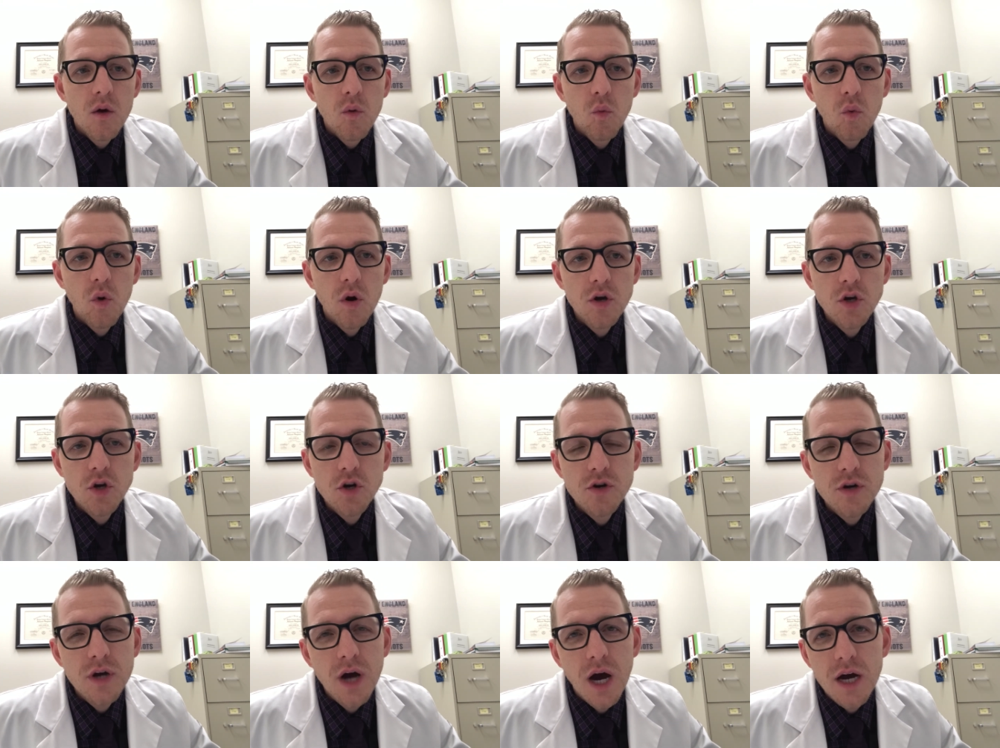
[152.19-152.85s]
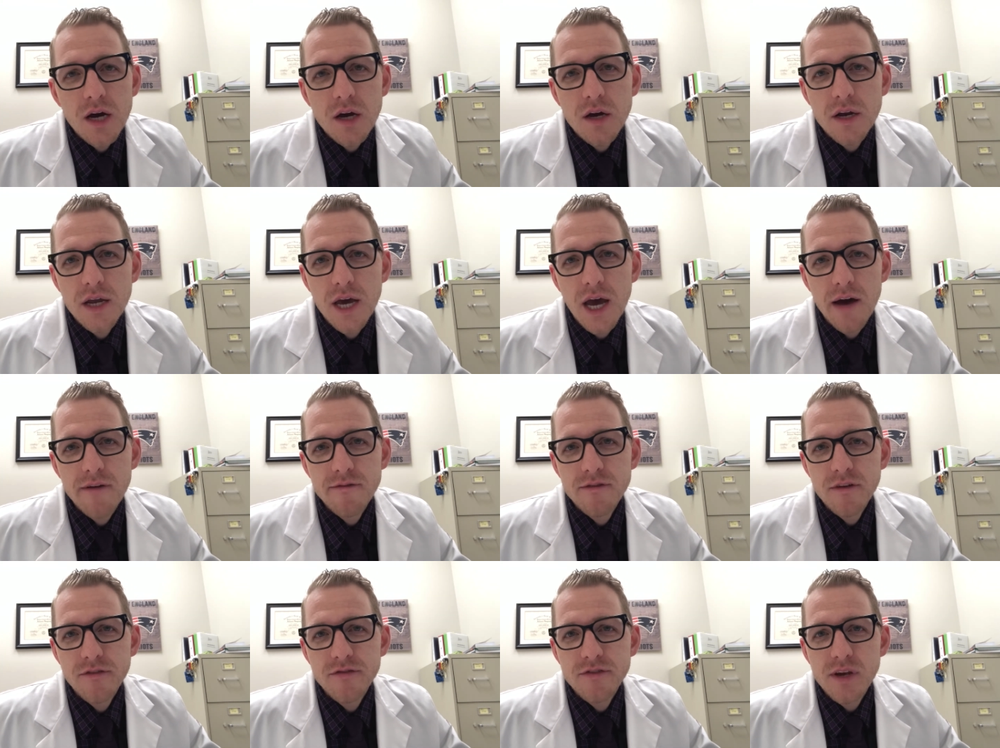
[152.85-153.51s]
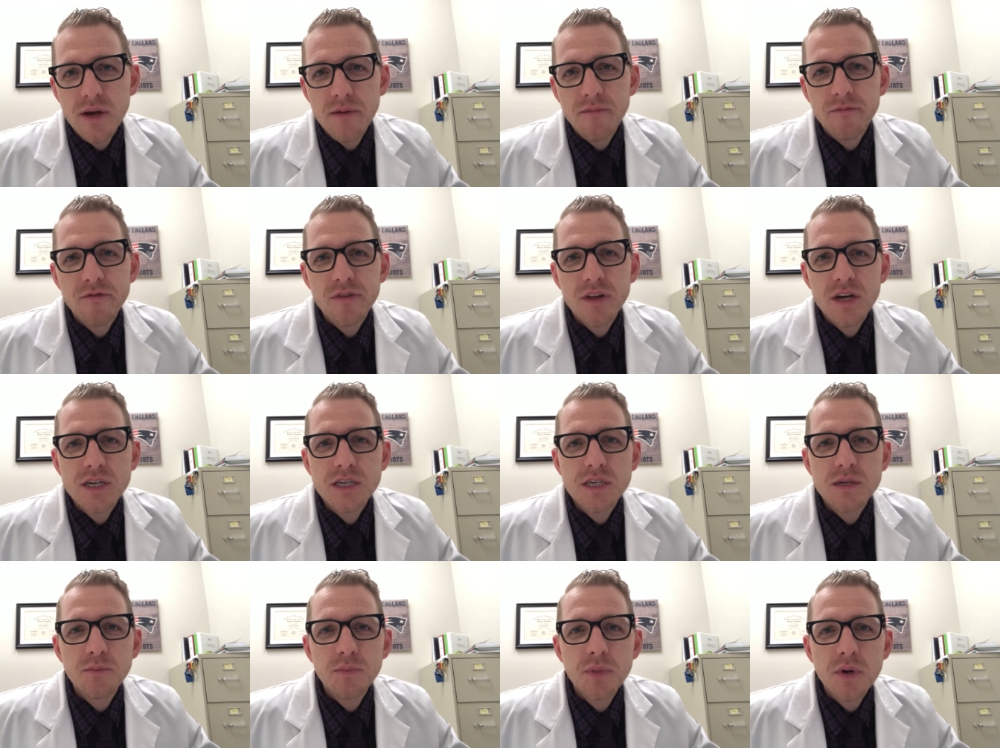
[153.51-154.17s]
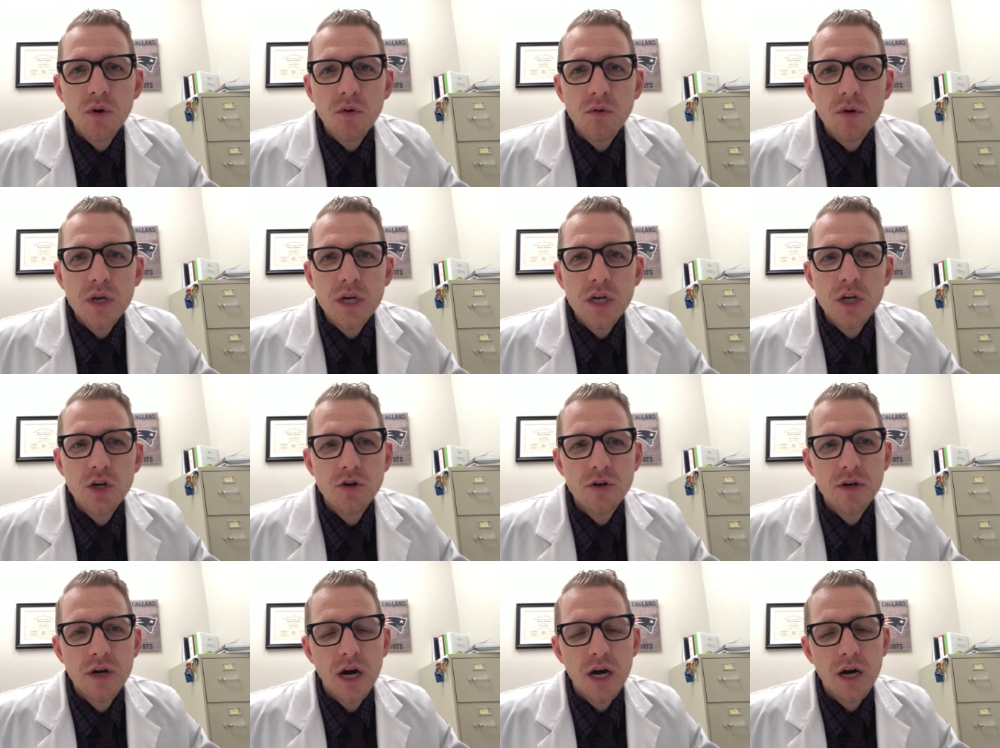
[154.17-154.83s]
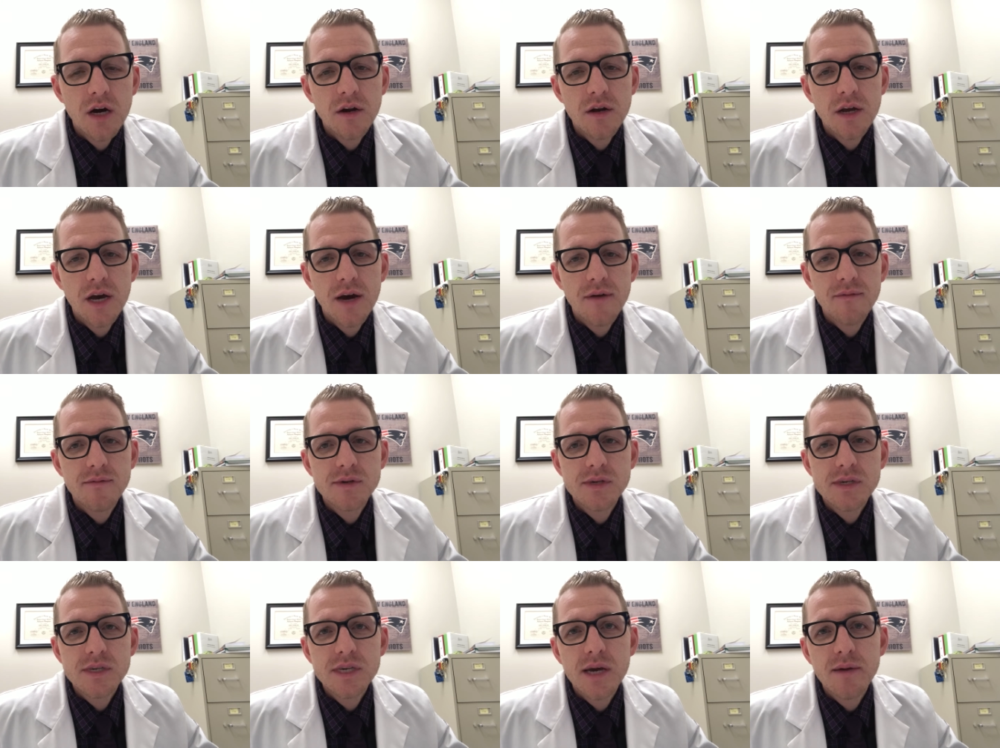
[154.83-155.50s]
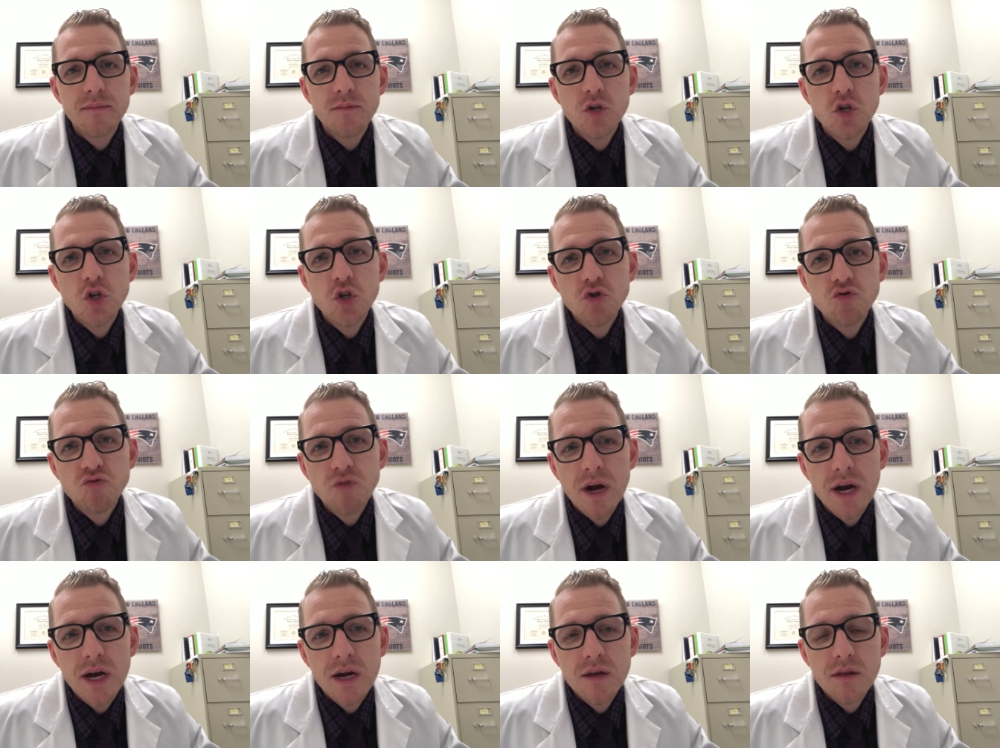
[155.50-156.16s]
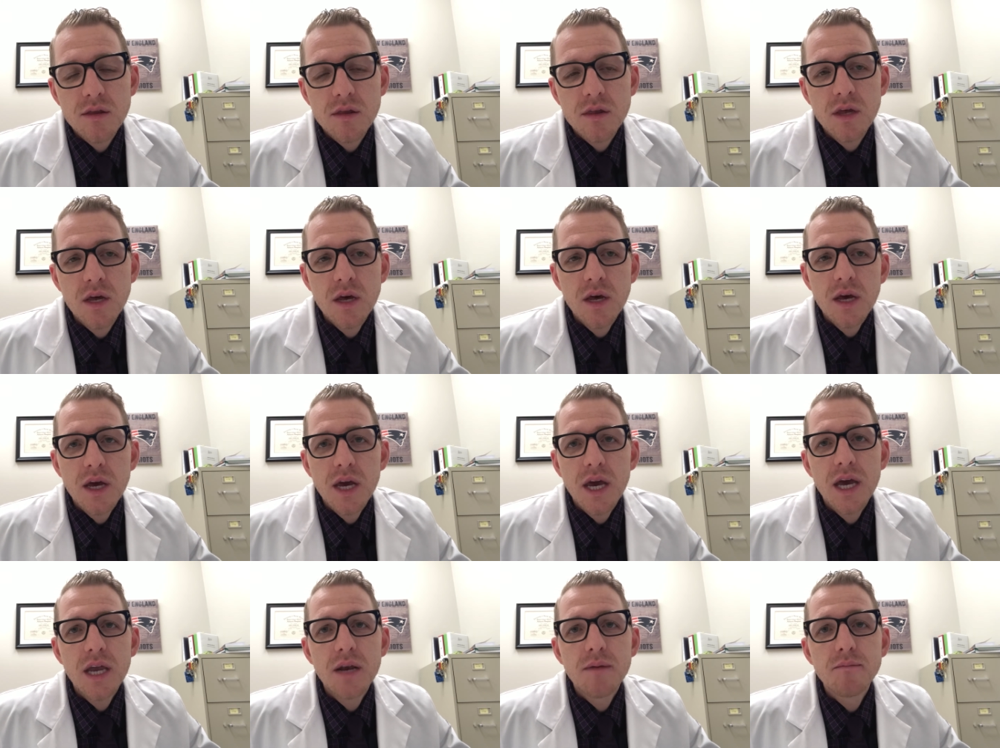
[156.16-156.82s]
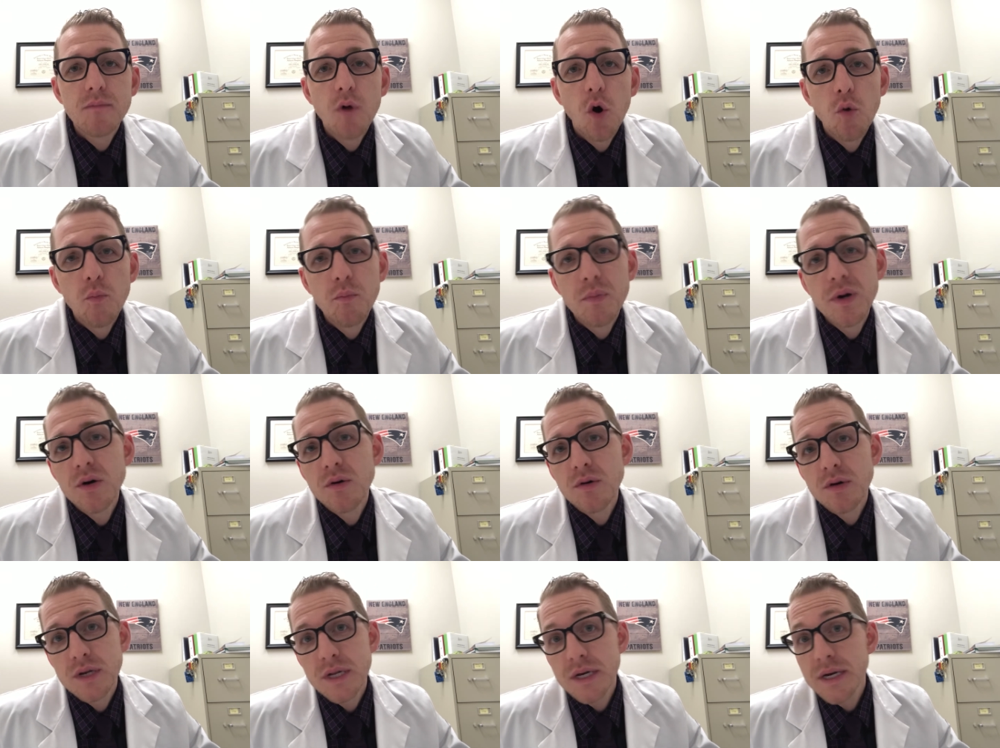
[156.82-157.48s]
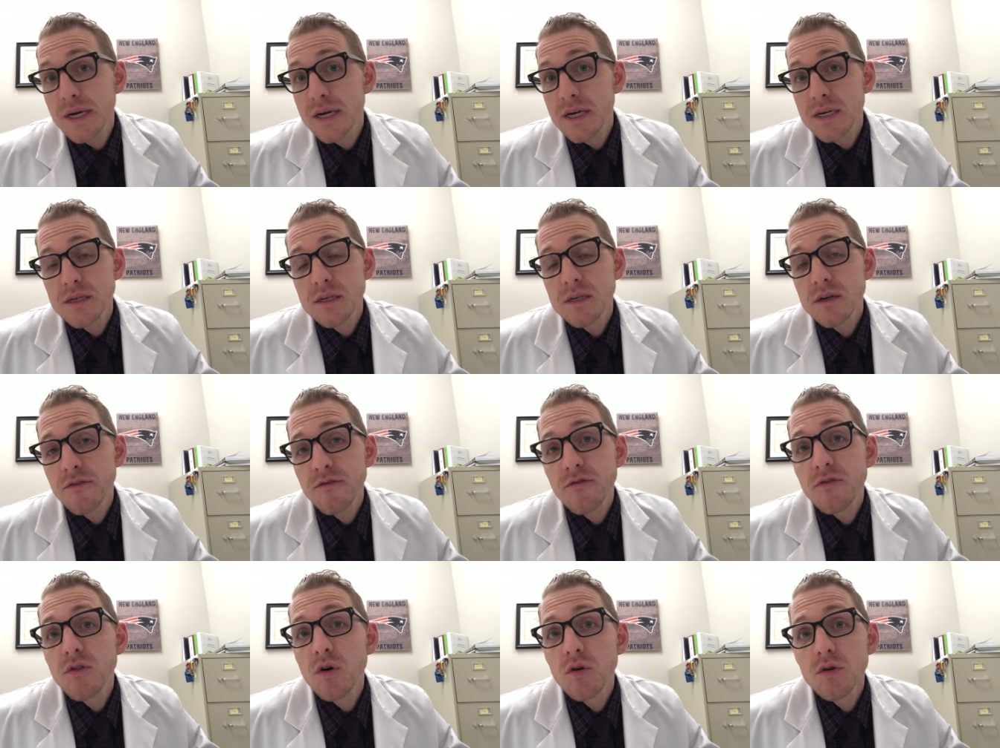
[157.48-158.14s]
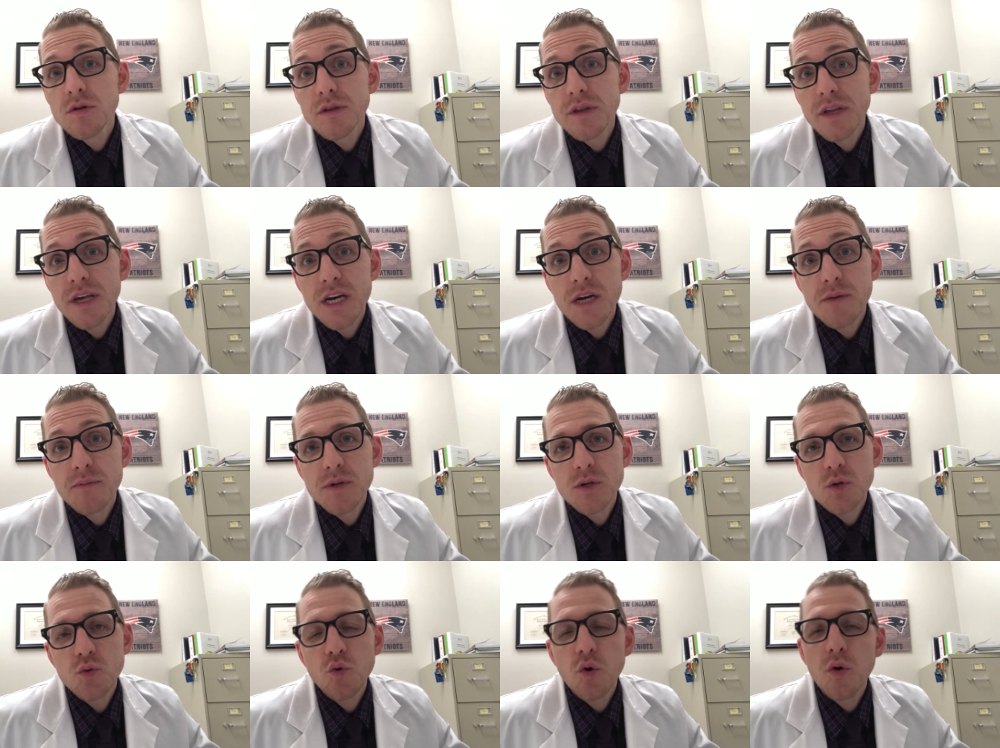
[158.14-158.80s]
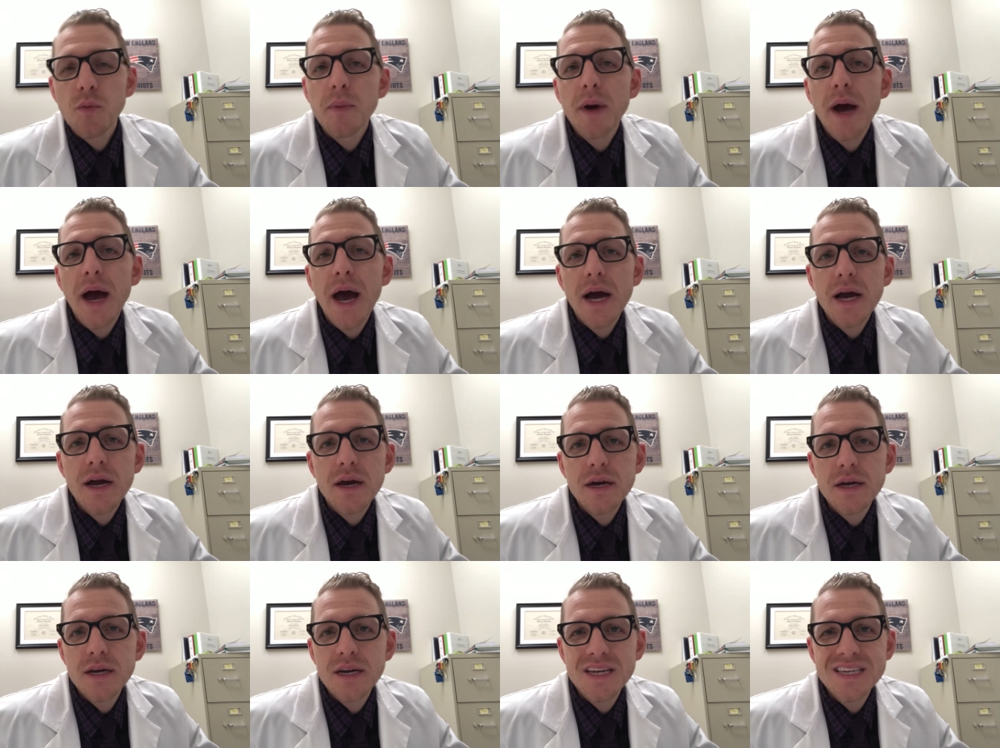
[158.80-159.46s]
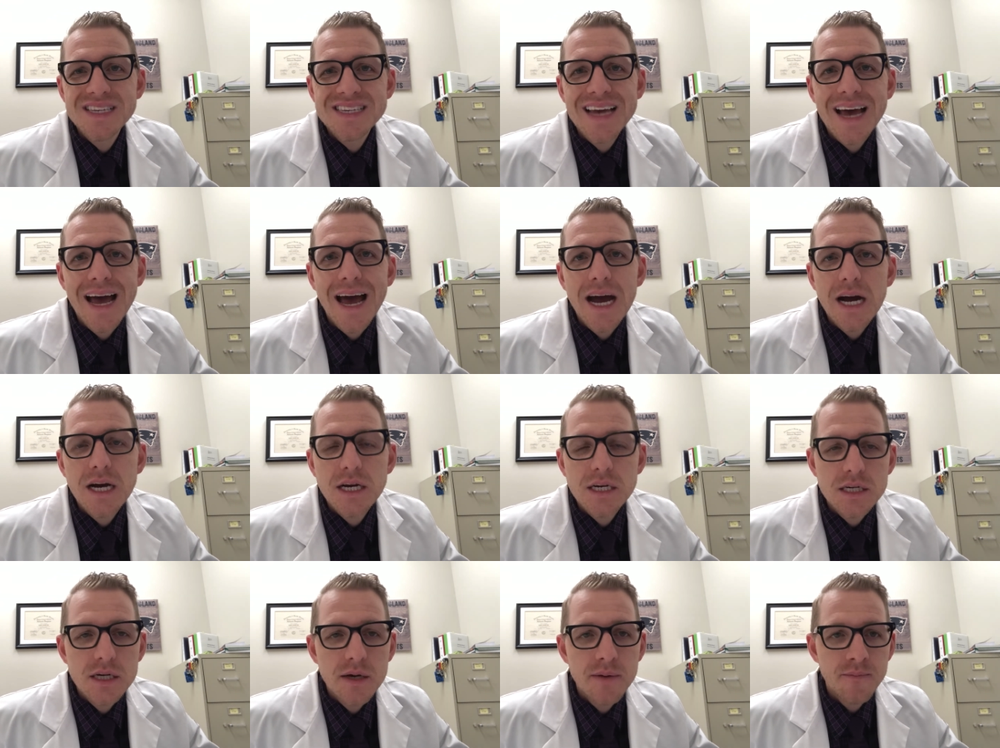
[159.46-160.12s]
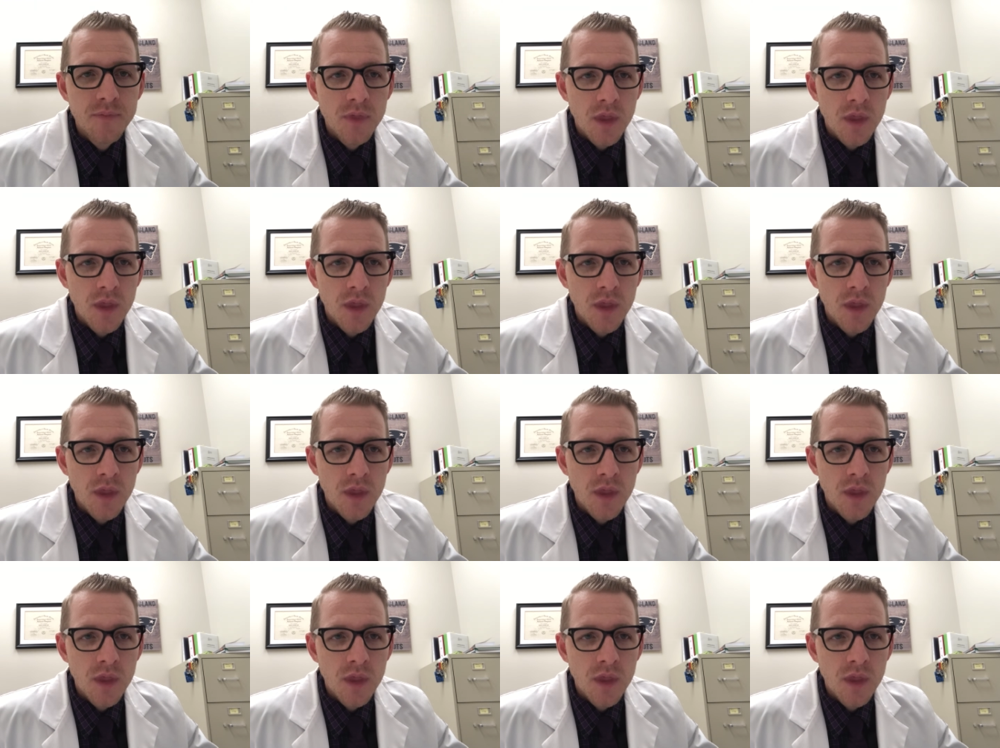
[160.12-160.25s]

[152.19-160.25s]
Well, you're not going to have the same flexibility, you're not going to have the same strength and mobility as if those ligaments were back and intact.